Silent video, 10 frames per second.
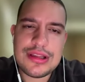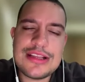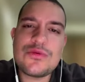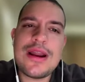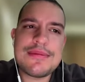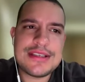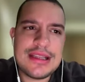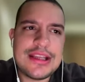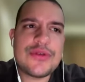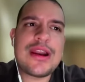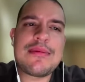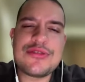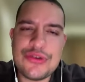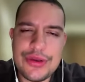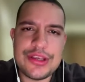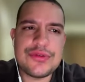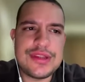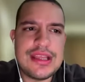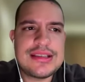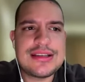That's what I'm telling you. And I'm showing you
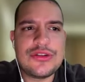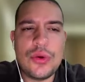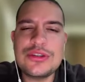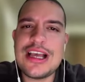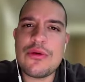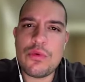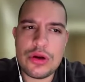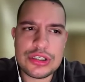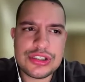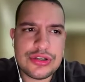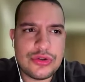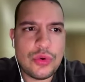this. Those ads works.